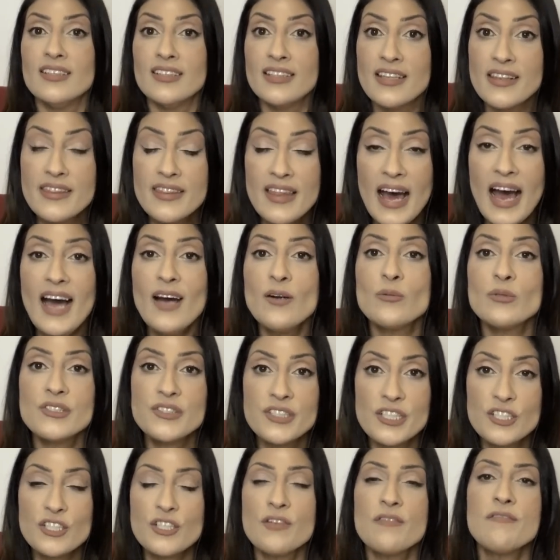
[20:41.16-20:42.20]
that was
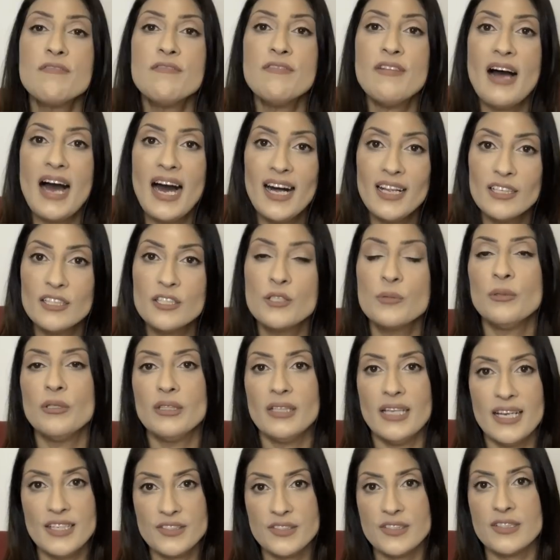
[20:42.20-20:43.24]
such a valuable
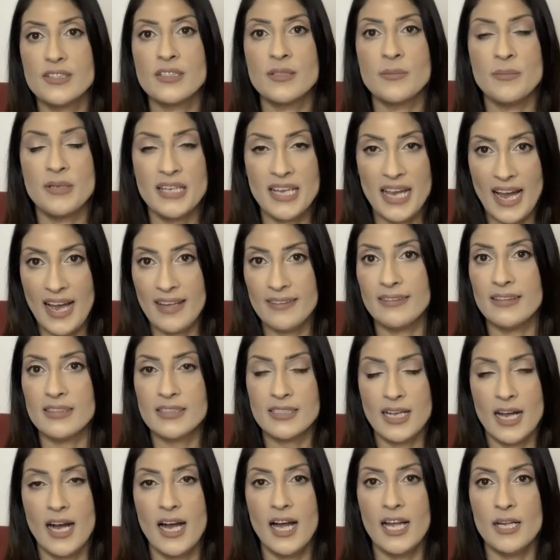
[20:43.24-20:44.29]
lesson to me at the
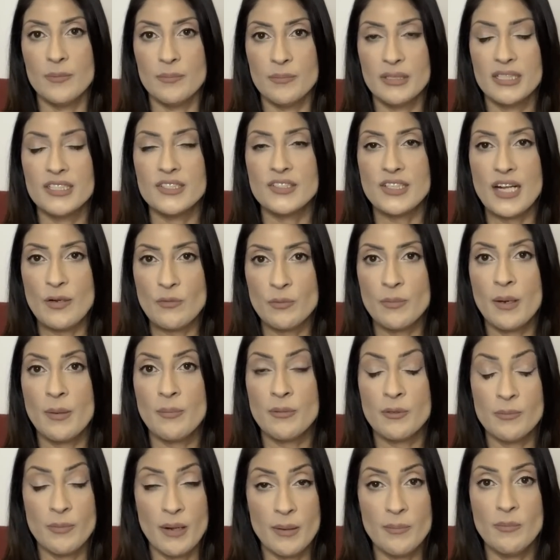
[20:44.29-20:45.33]
time, because I
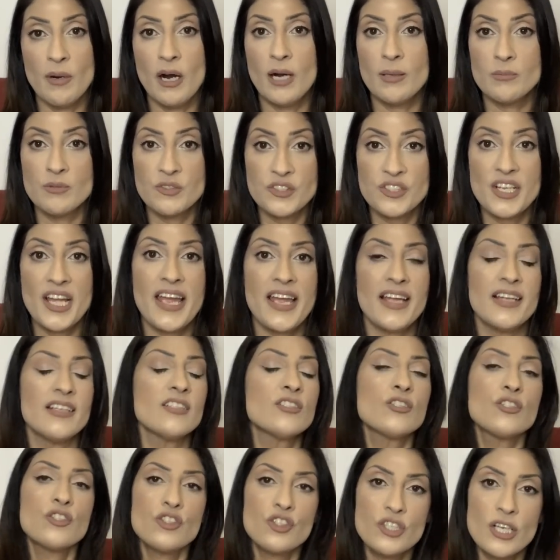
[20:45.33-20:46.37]
remember my mom
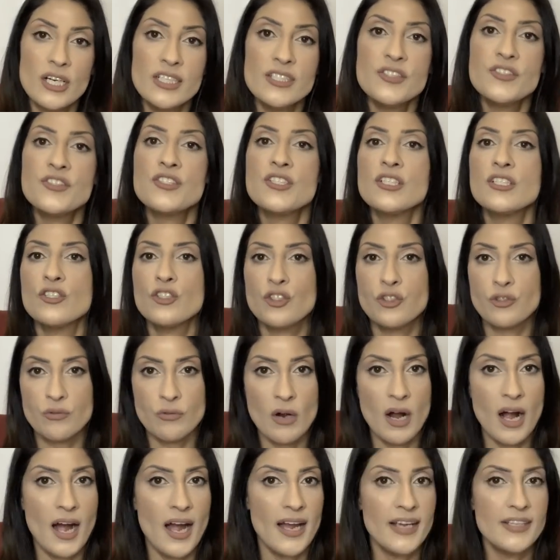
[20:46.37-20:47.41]
saying, just
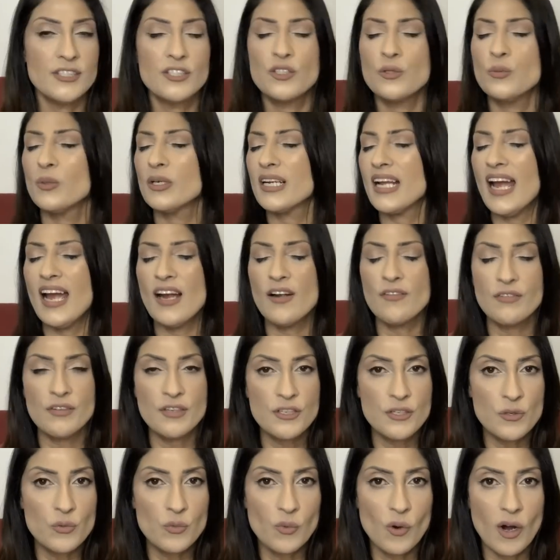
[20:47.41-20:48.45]
try, do whatever
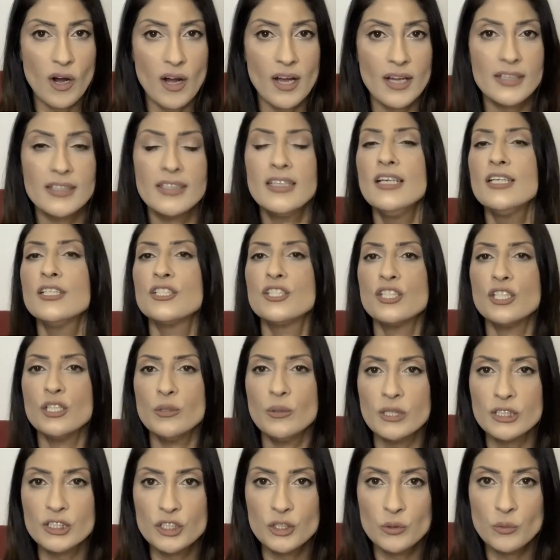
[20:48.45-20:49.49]
you want, do
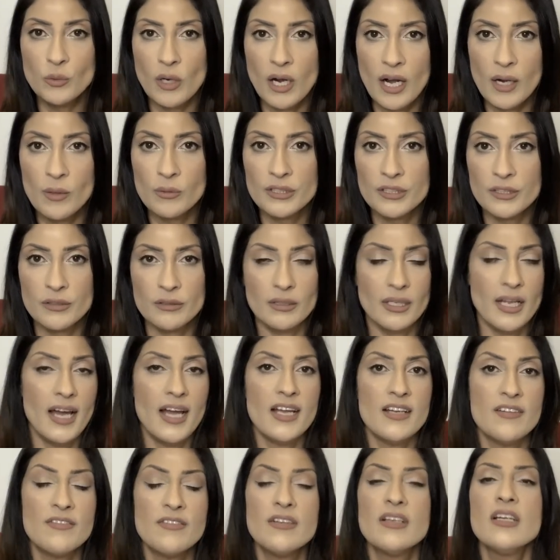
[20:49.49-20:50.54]
what you want with your
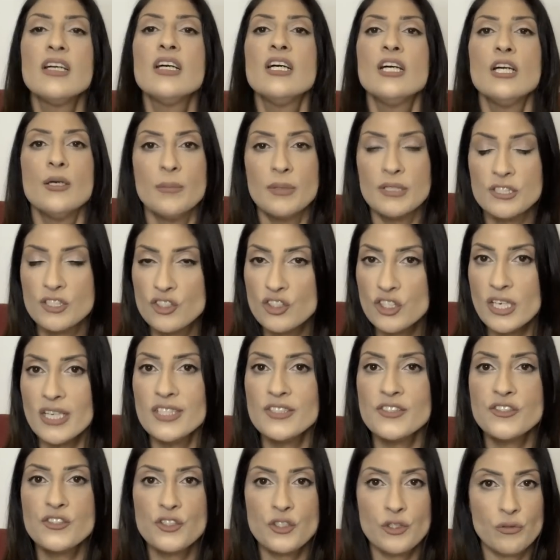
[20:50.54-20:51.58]
life, but
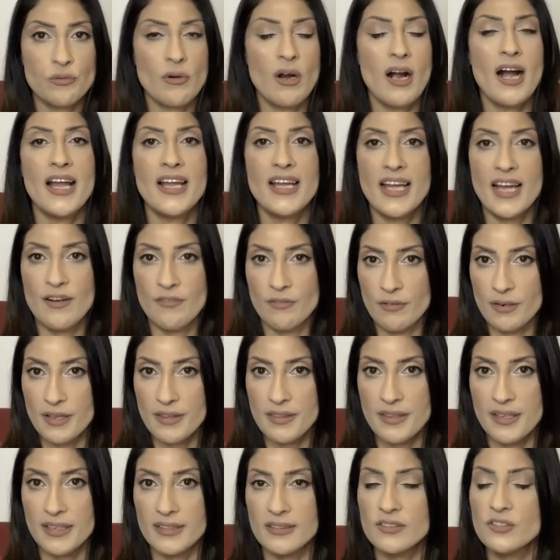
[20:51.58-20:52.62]
just try
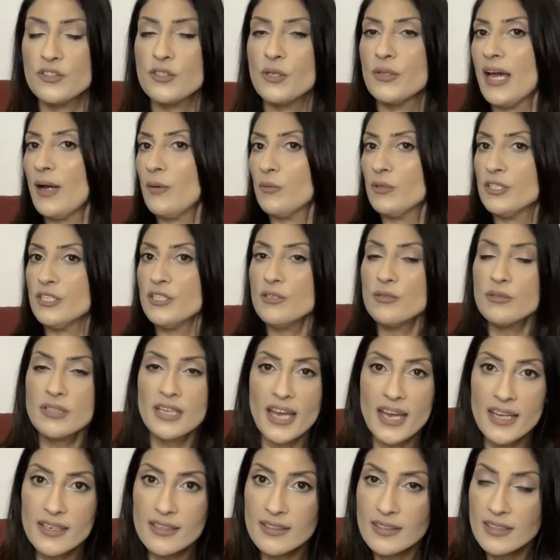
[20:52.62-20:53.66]
everything so that when you
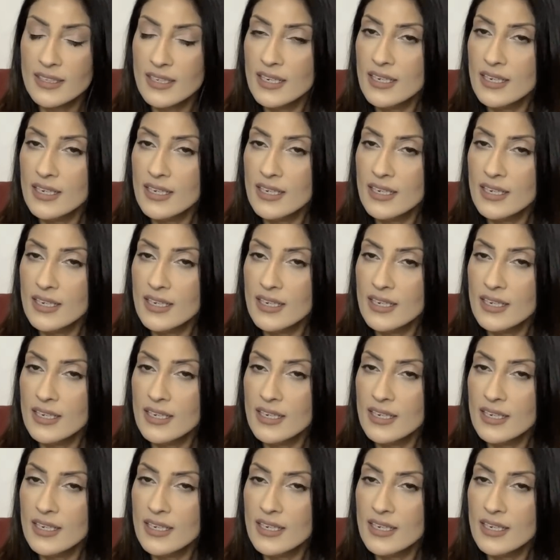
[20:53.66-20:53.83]
get